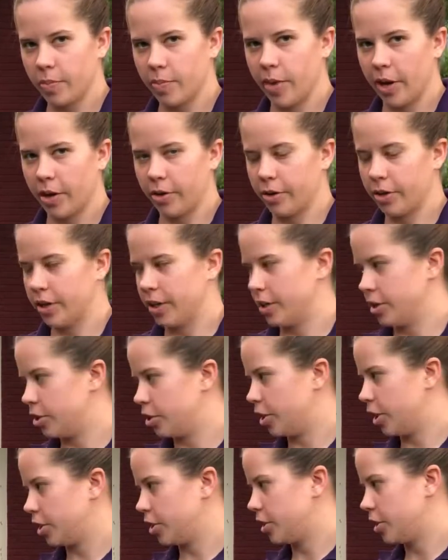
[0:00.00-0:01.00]
a battery and
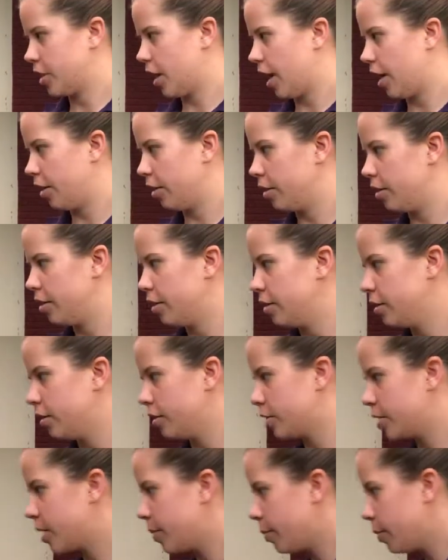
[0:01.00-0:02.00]
to change a tire.
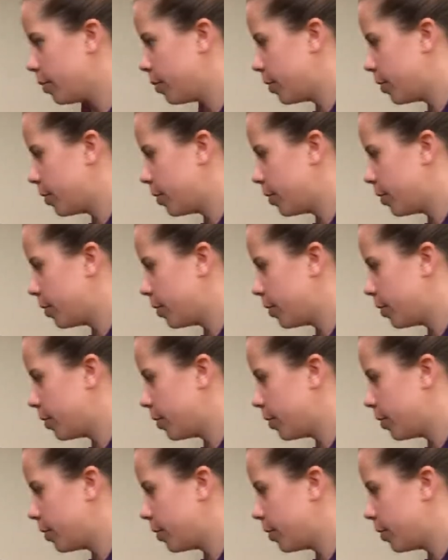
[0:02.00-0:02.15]
There's simple